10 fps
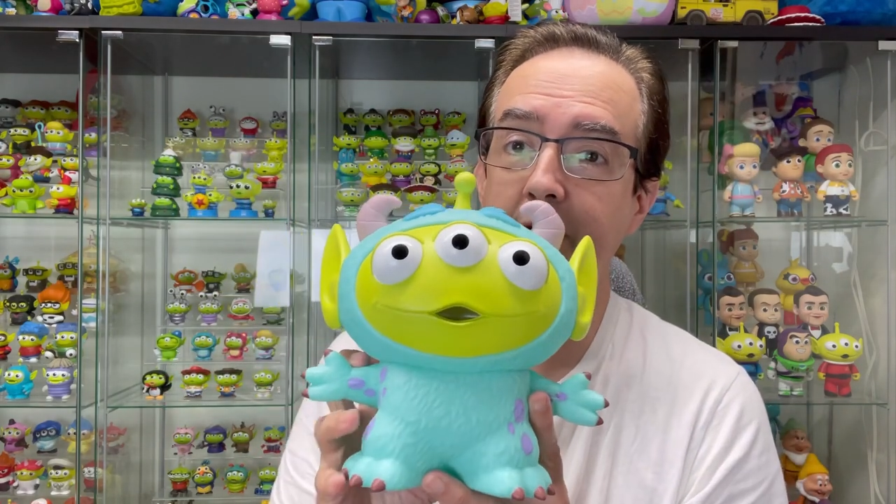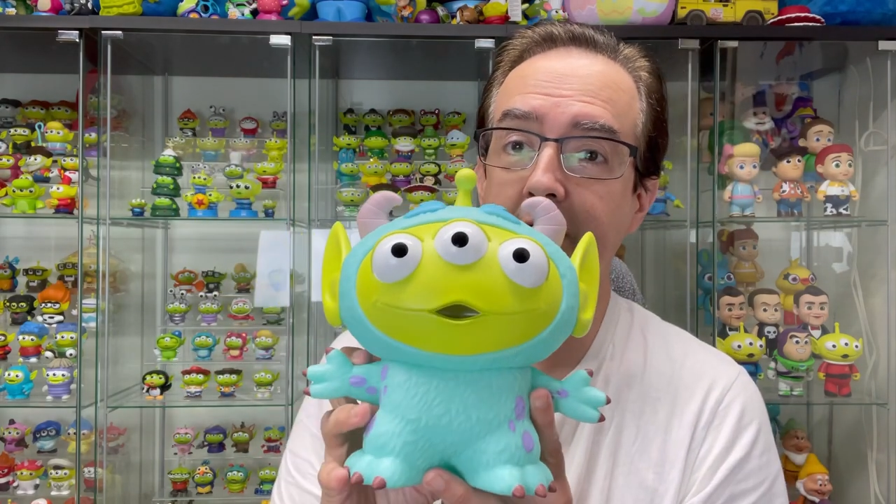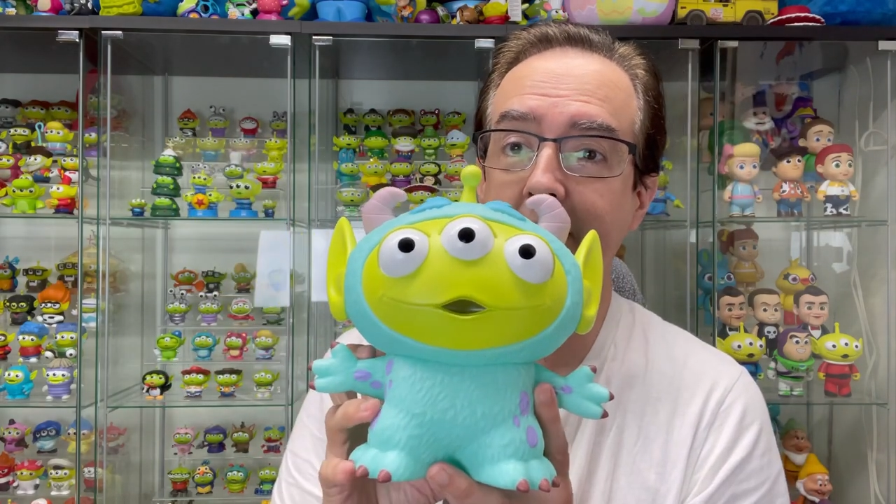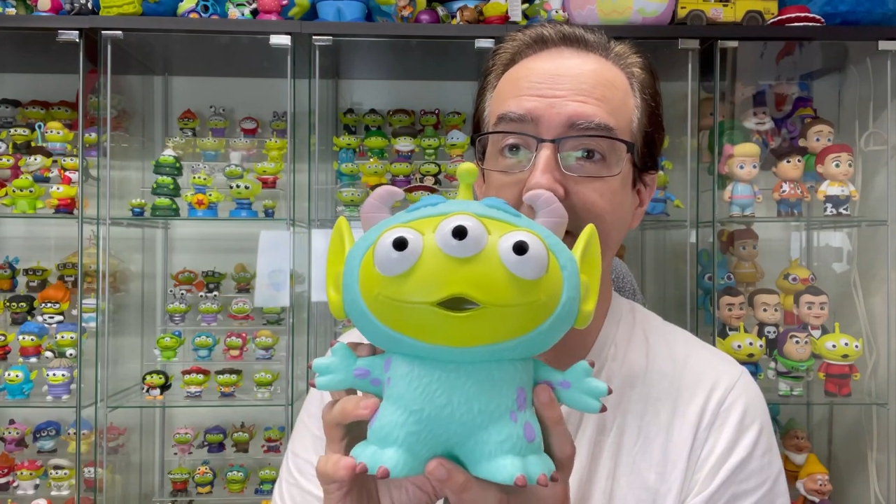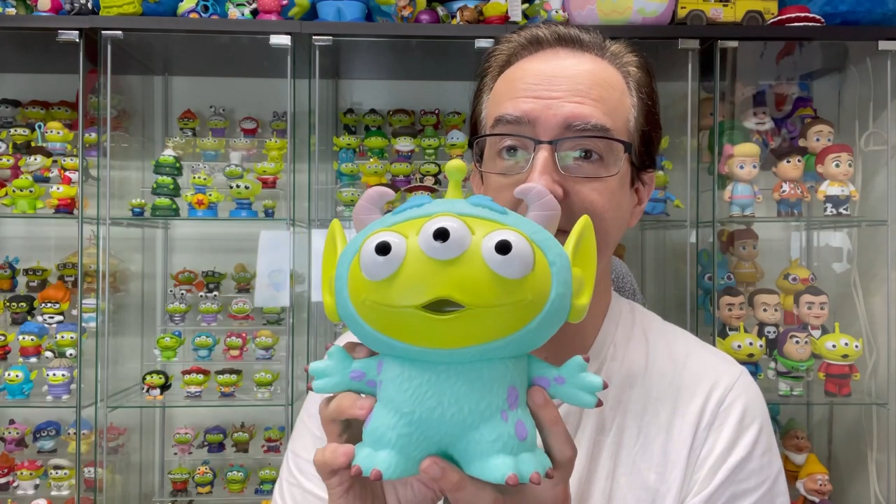it
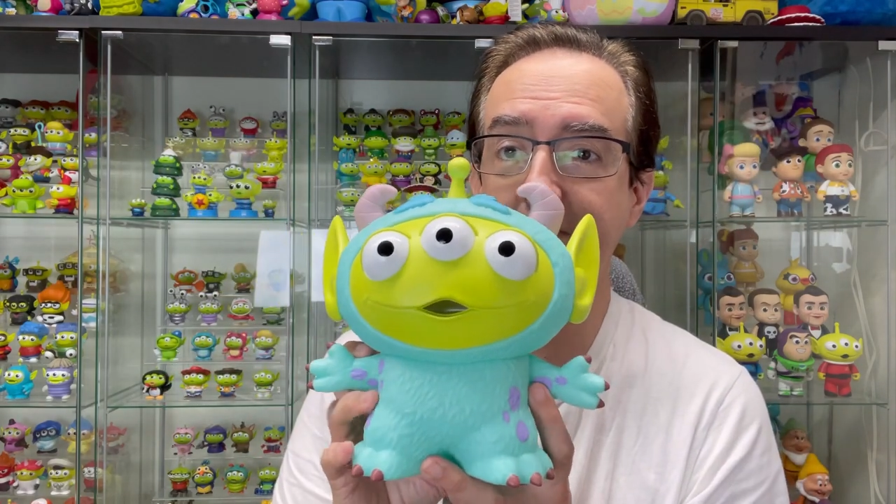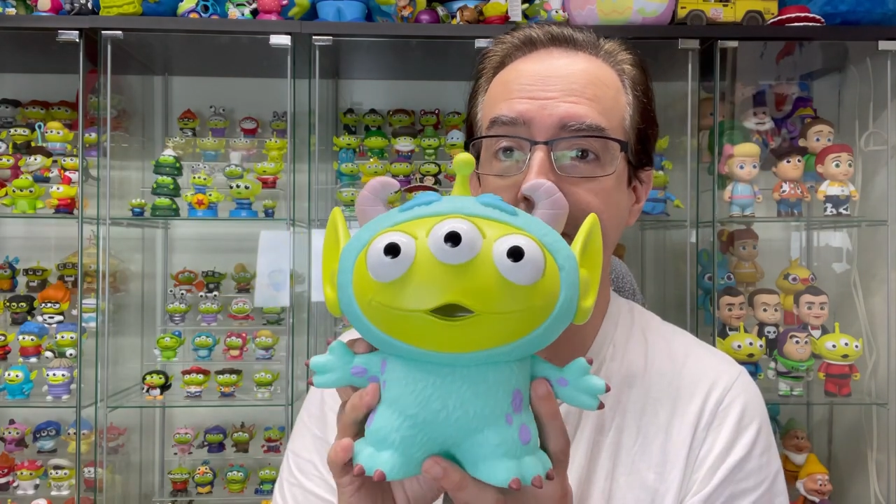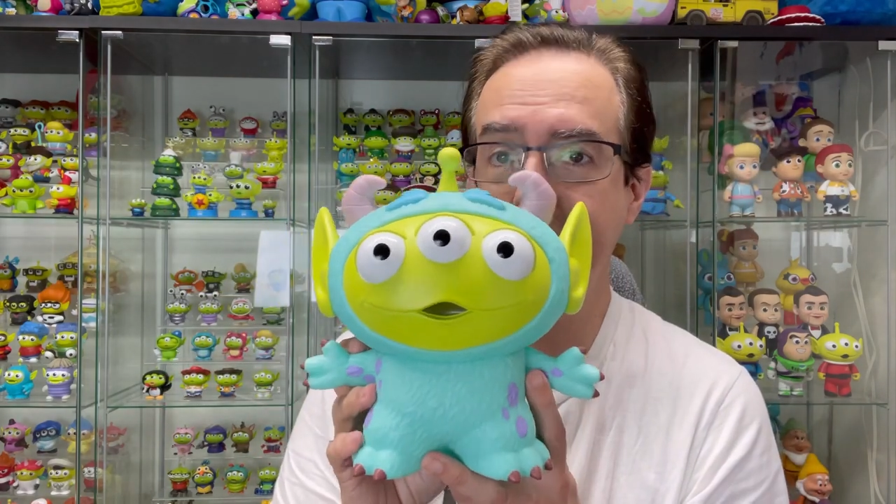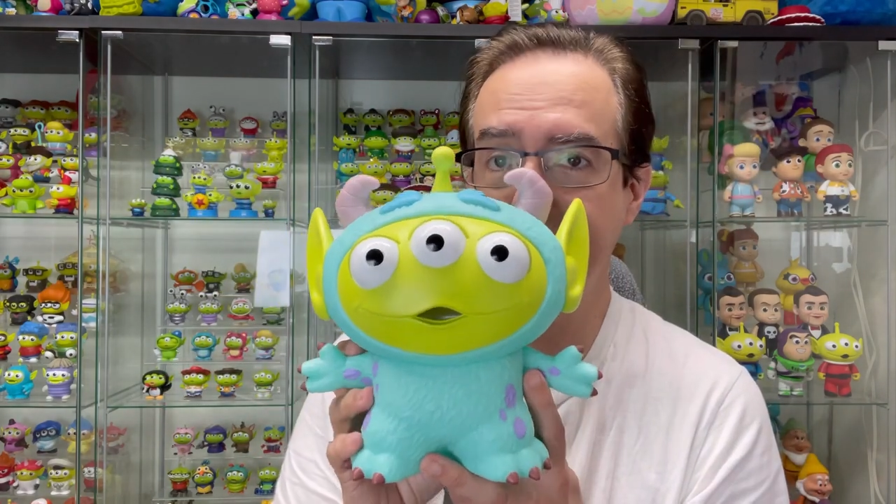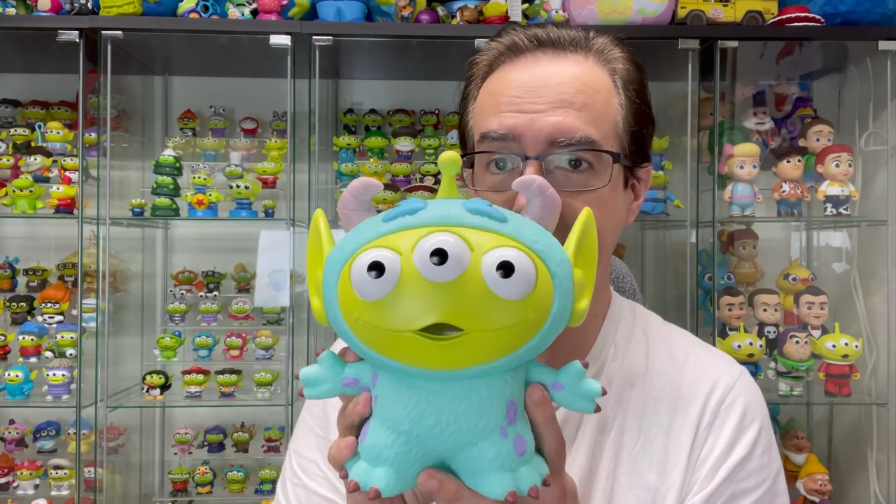on
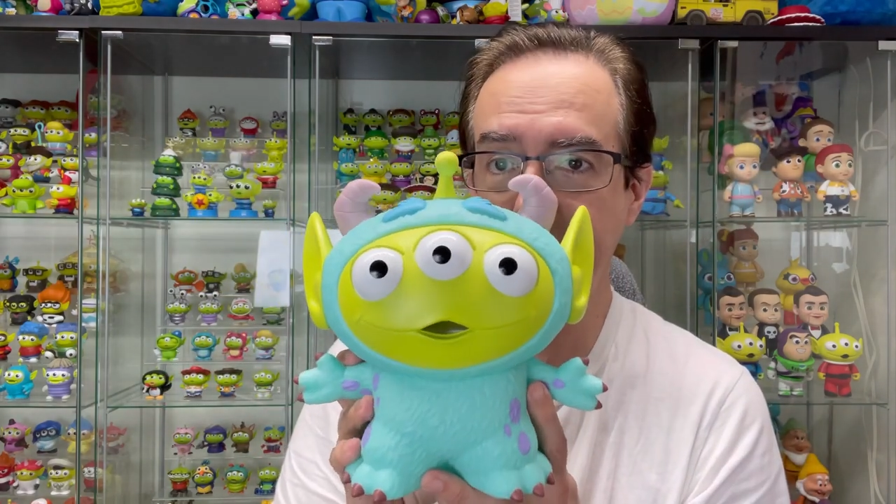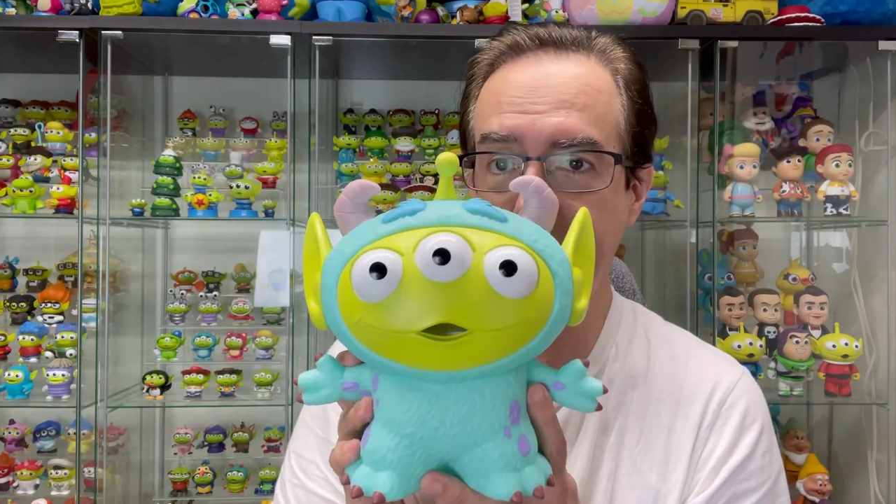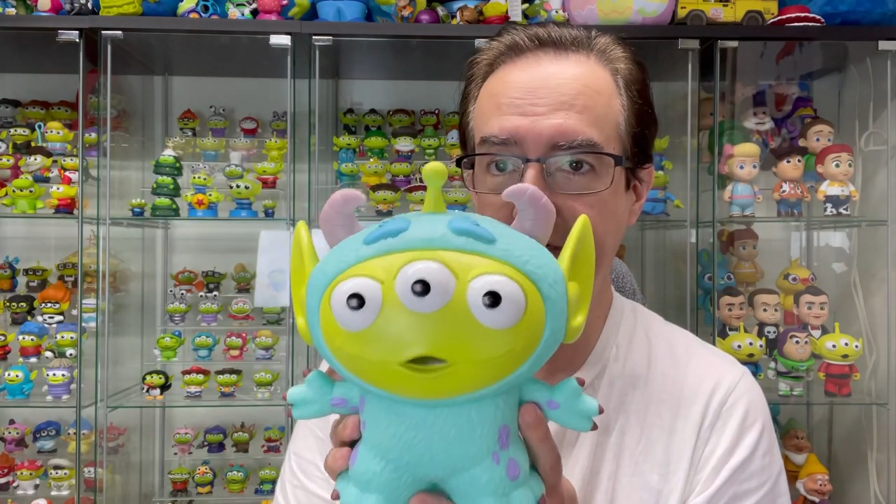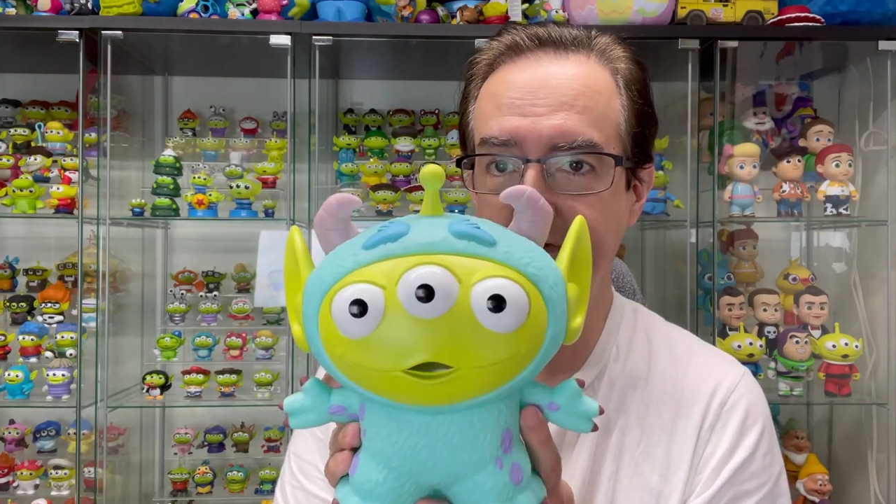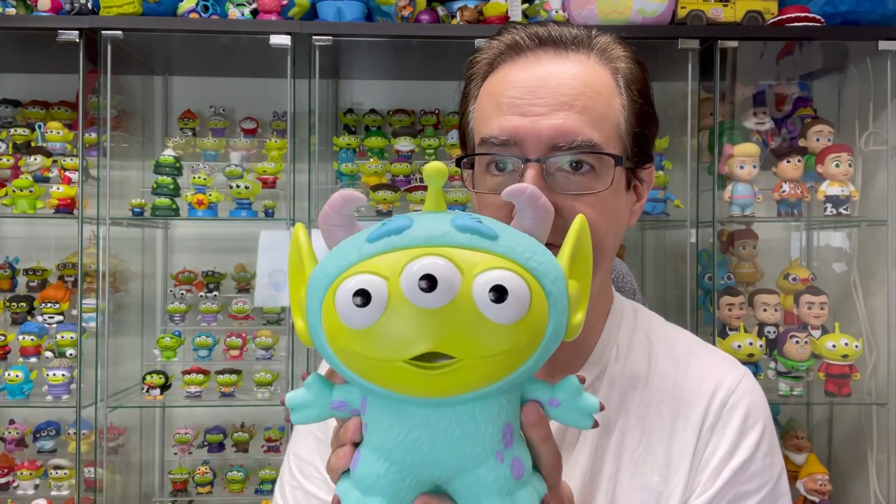Amazon because you
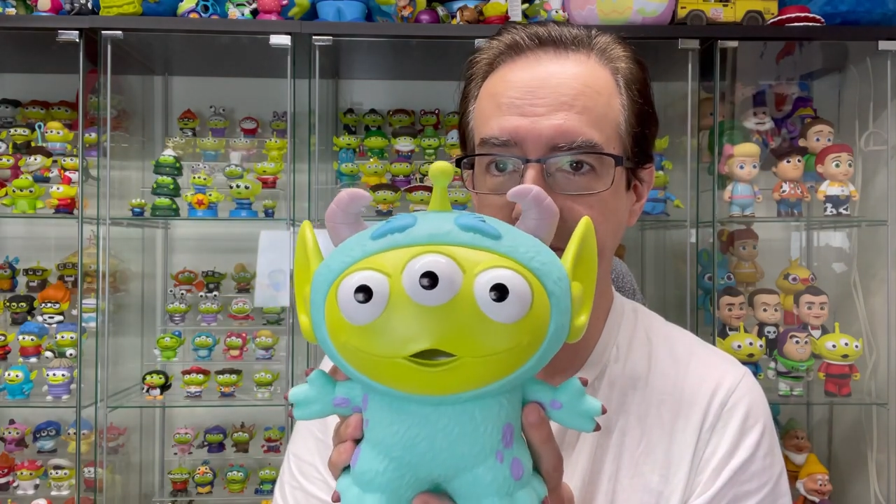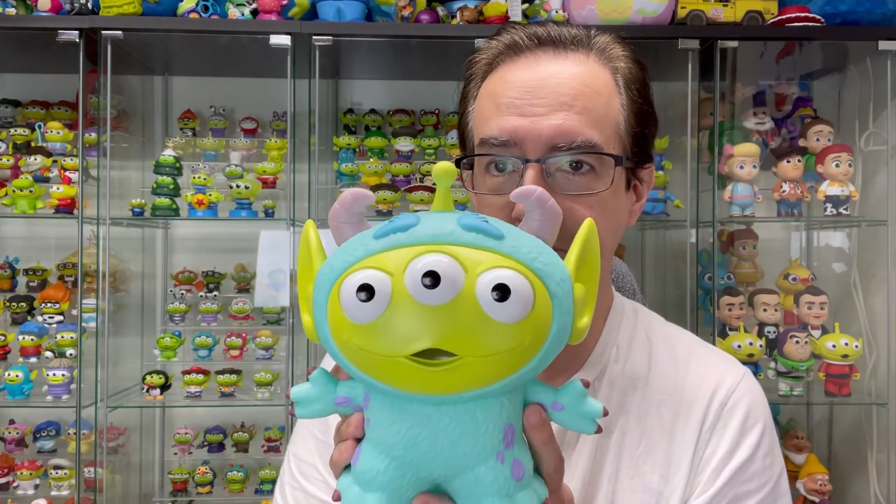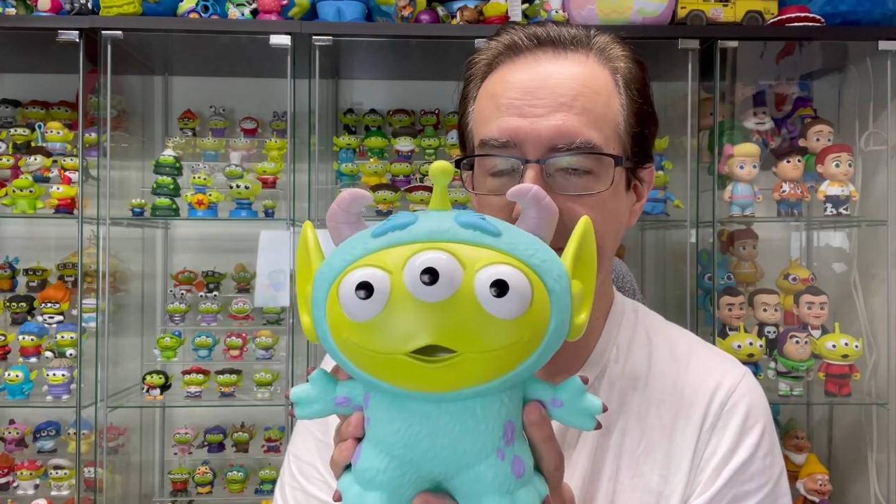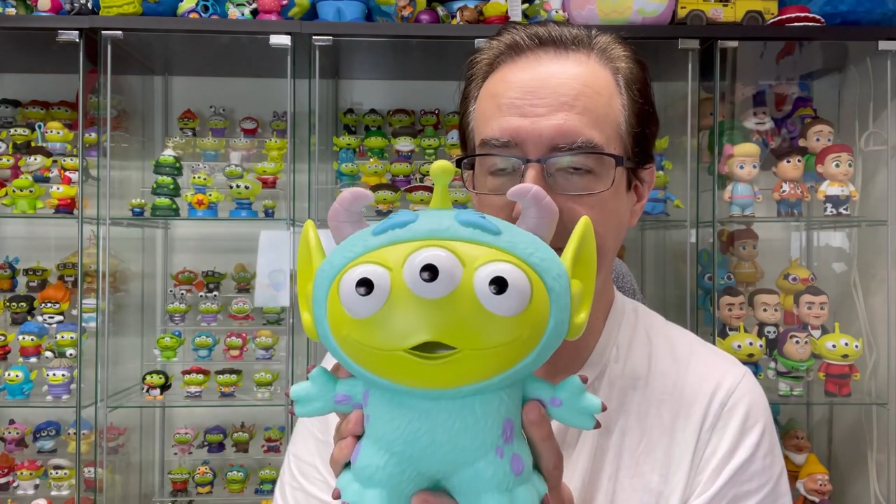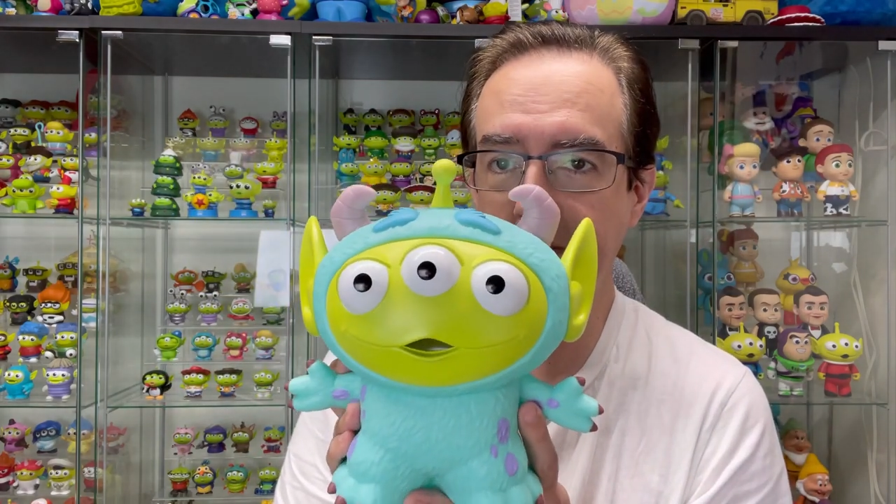get free
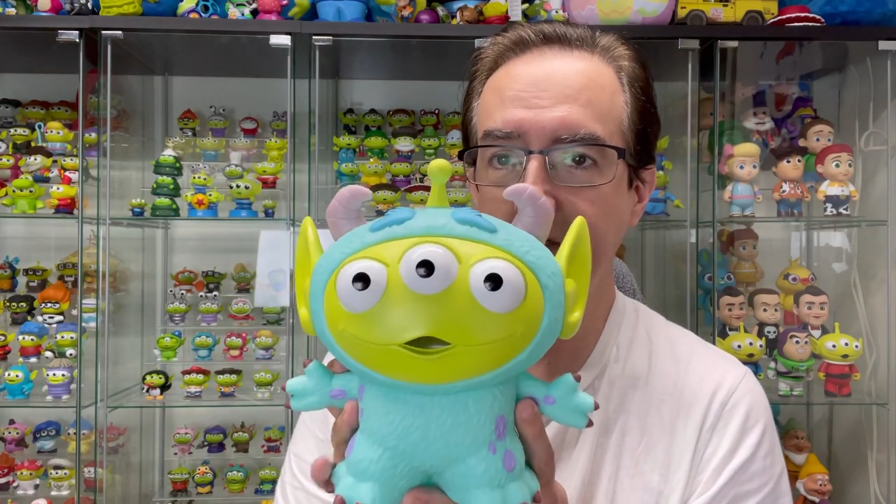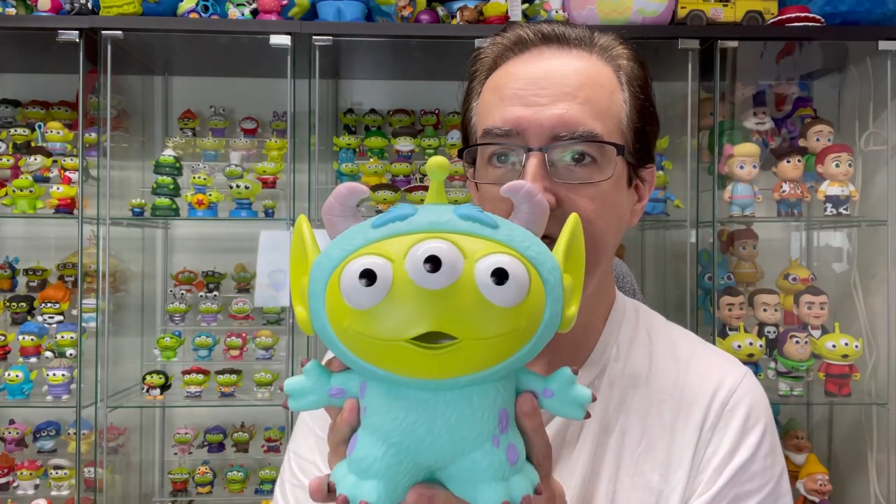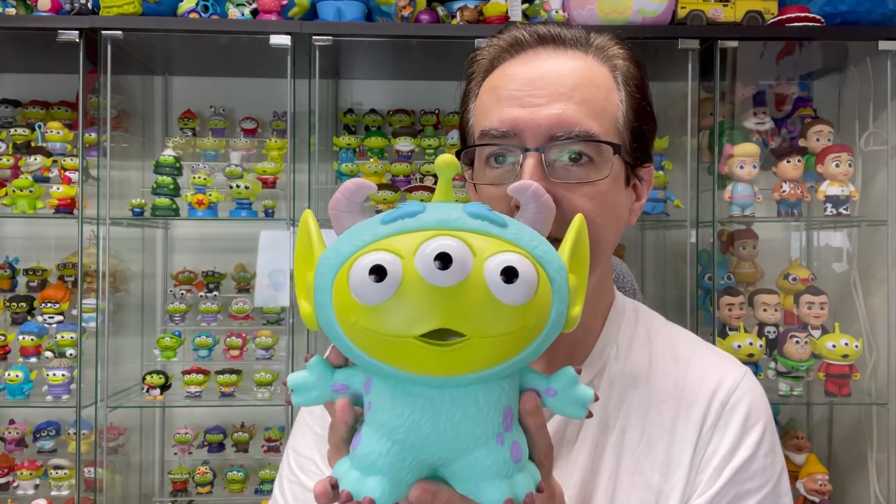shipping.